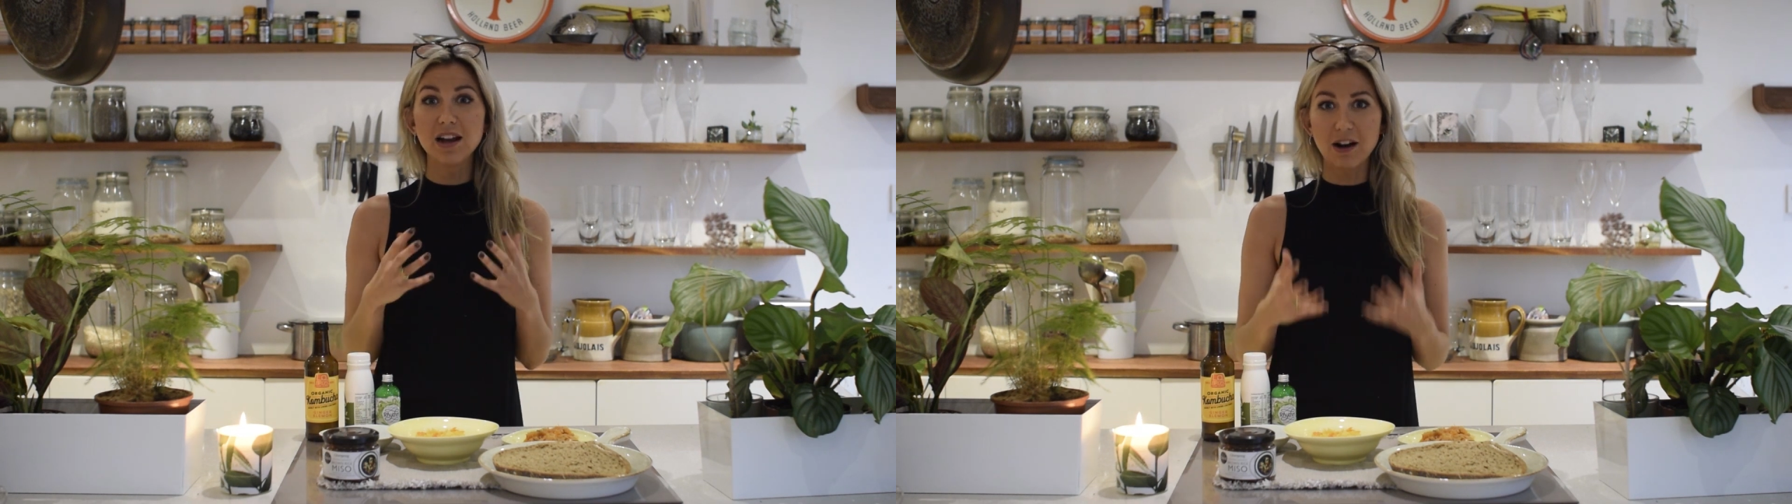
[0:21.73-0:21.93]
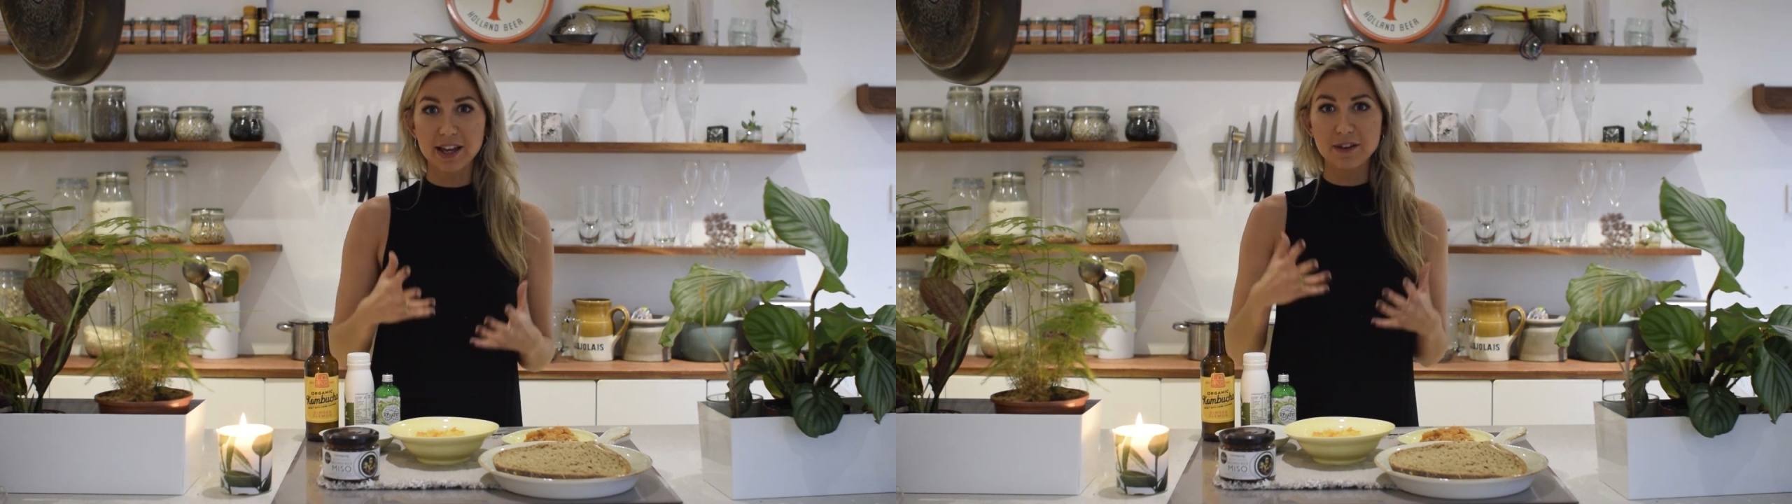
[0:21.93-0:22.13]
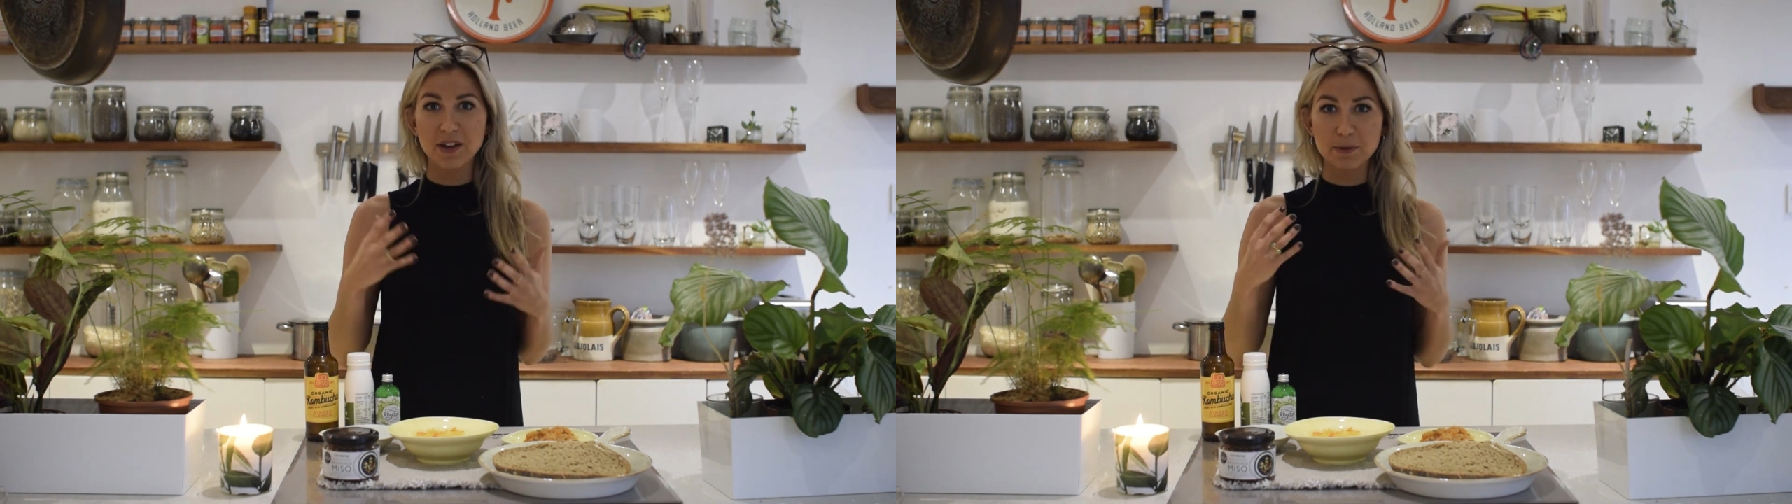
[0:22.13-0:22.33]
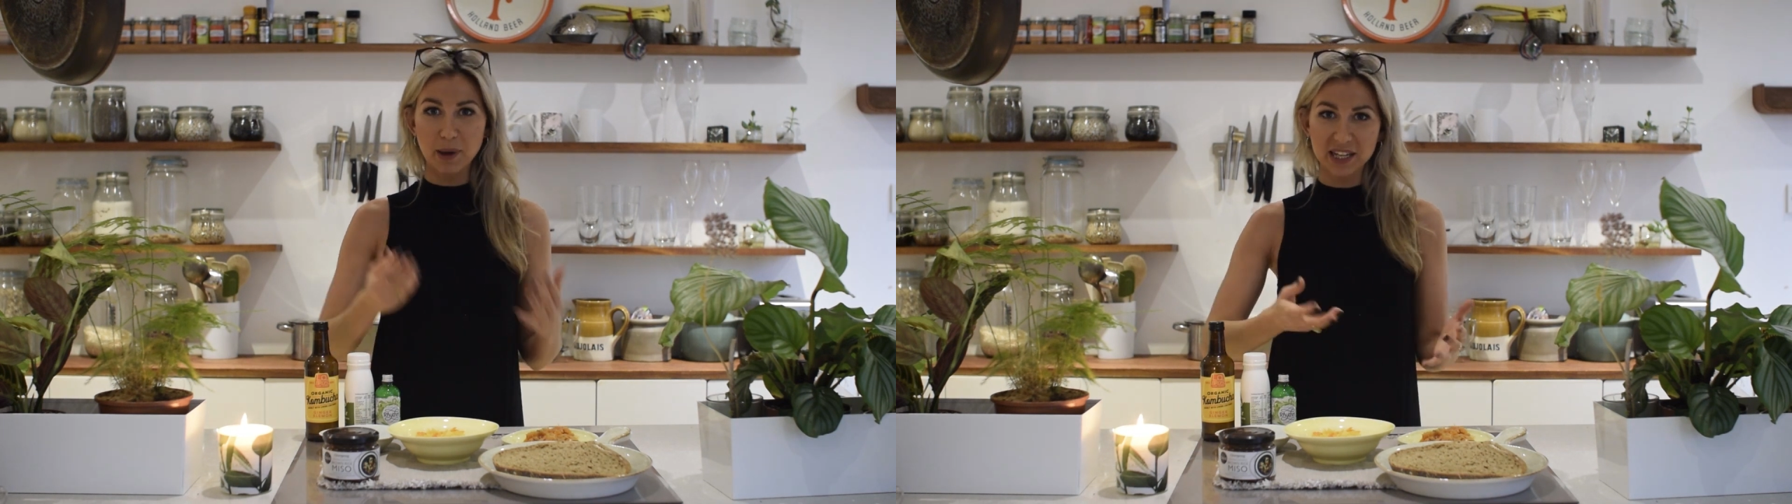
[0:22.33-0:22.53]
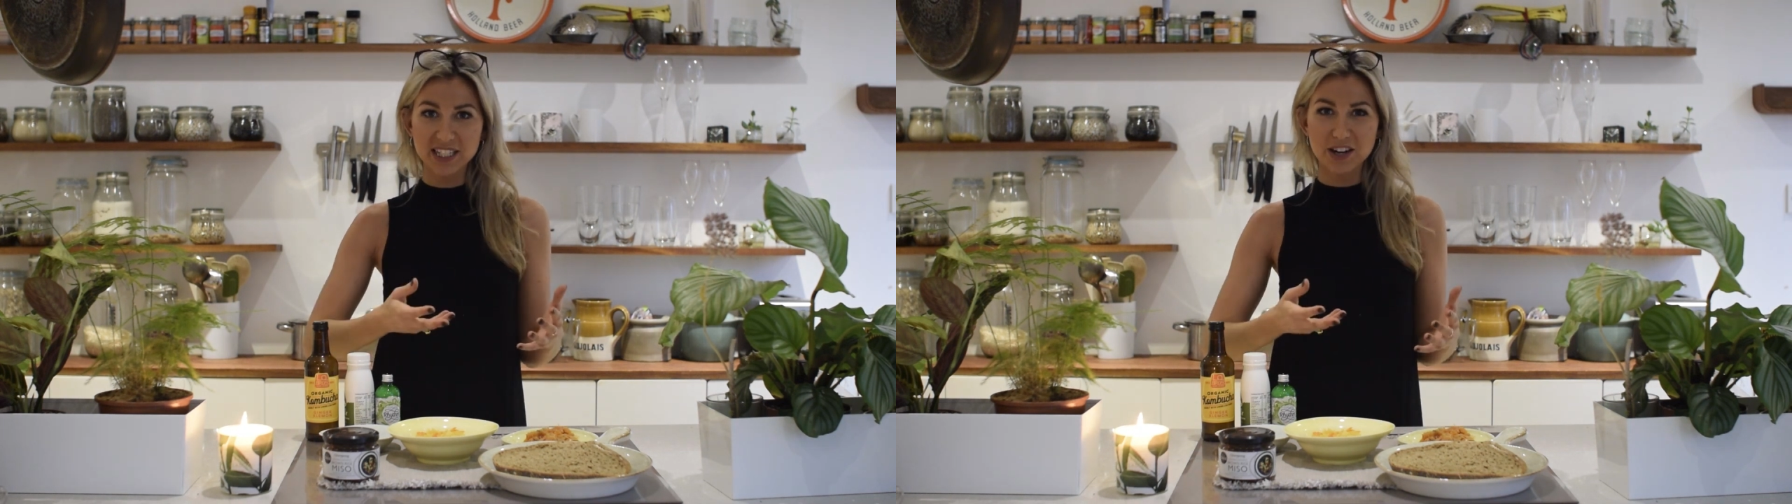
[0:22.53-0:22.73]
live in
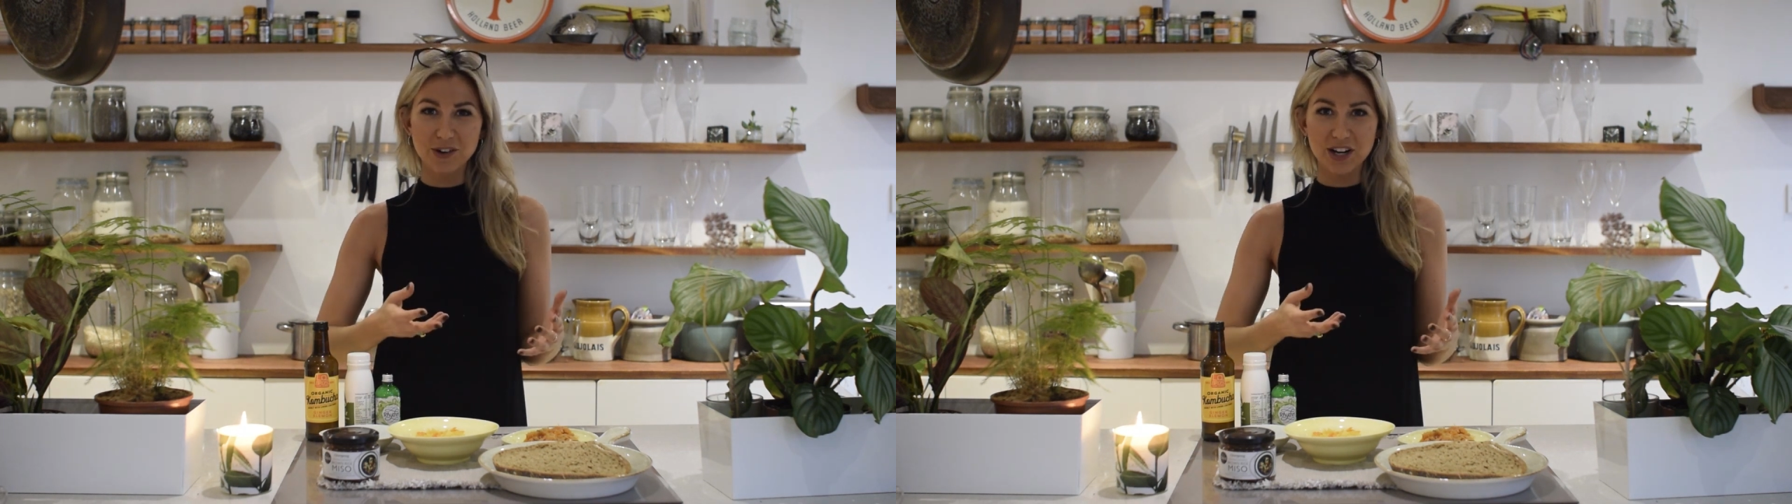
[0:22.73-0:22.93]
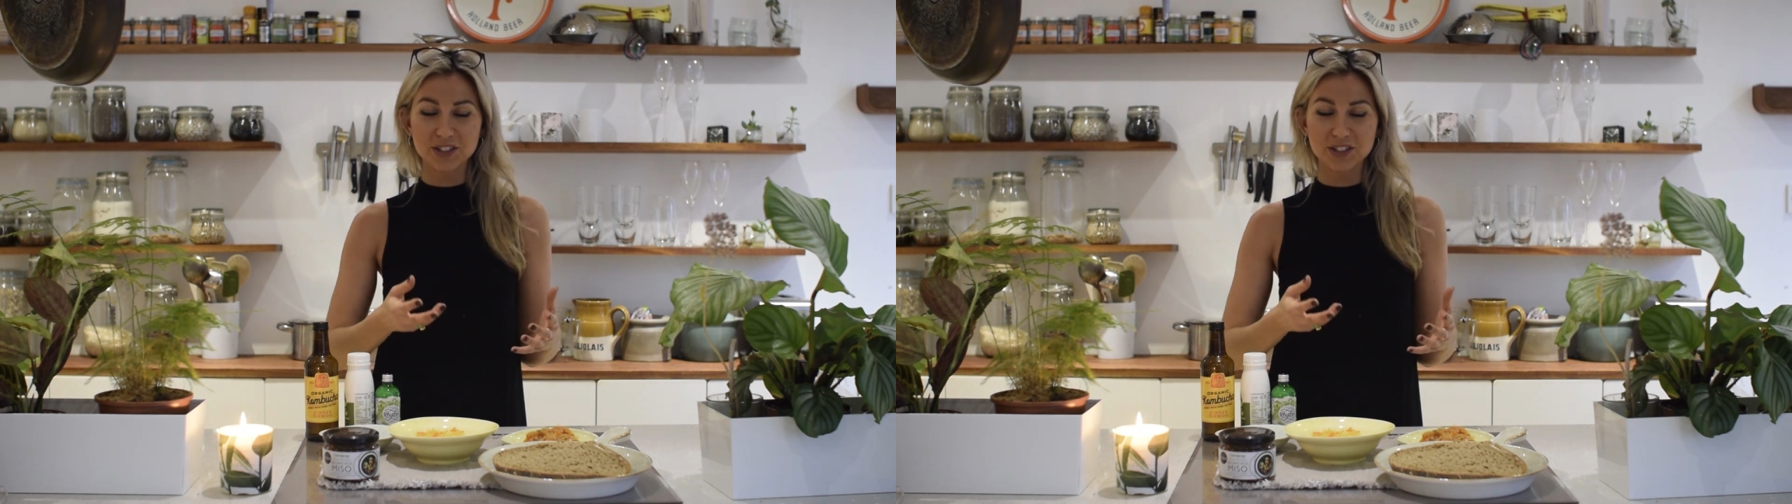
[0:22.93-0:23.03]
bacteria,